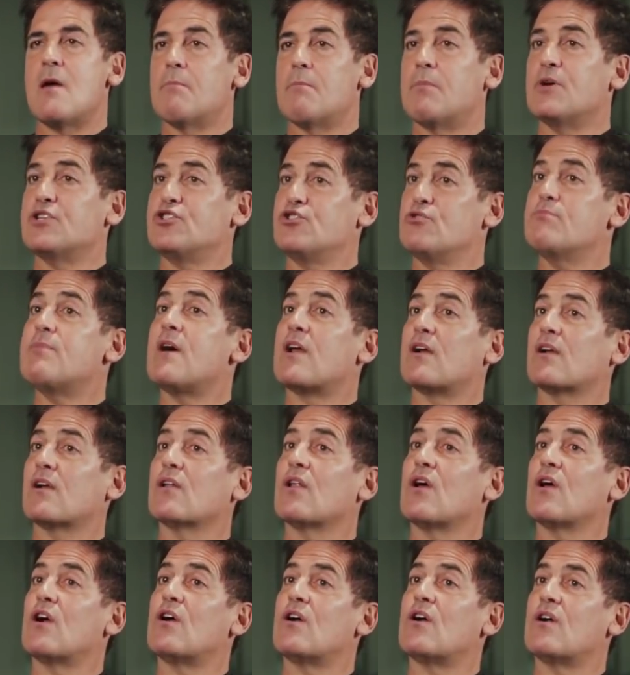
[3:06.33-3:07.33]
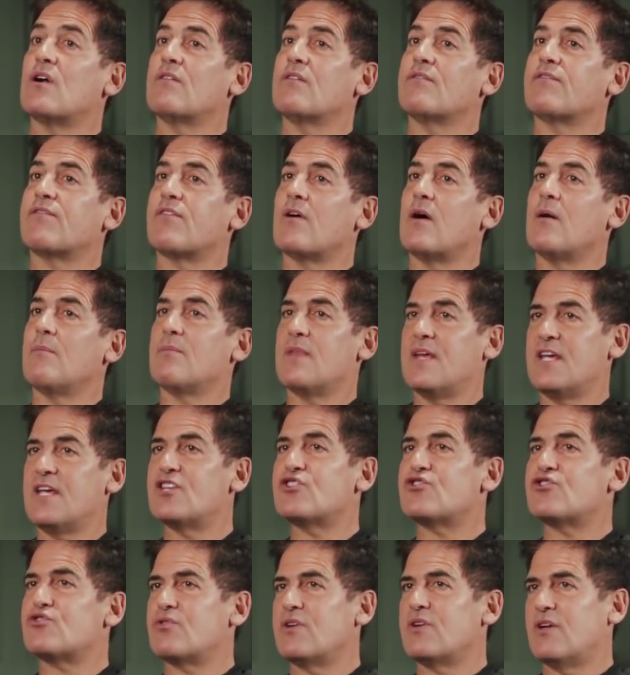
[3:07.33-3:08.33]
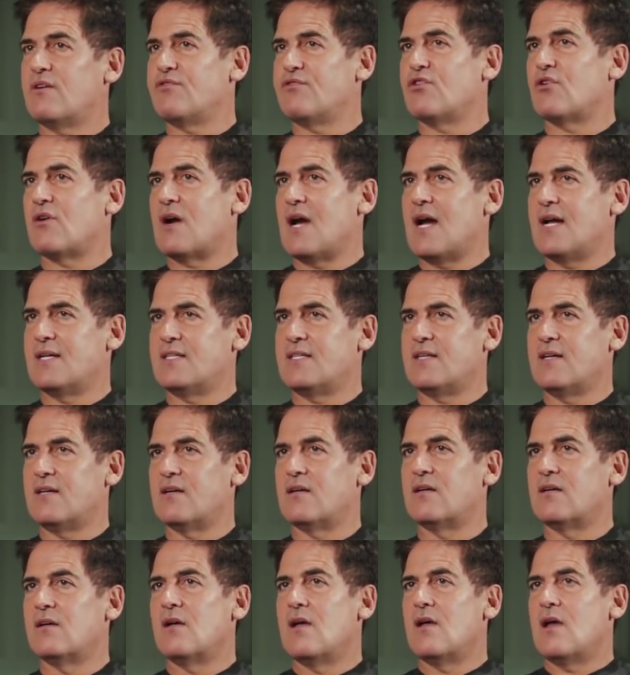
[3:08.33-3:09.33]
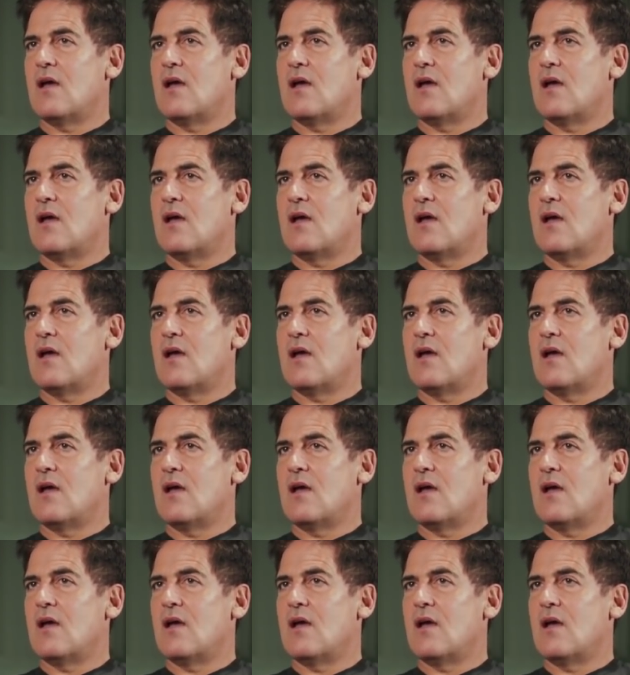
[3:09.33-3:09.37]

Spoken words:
but you better learn from the history of your idea,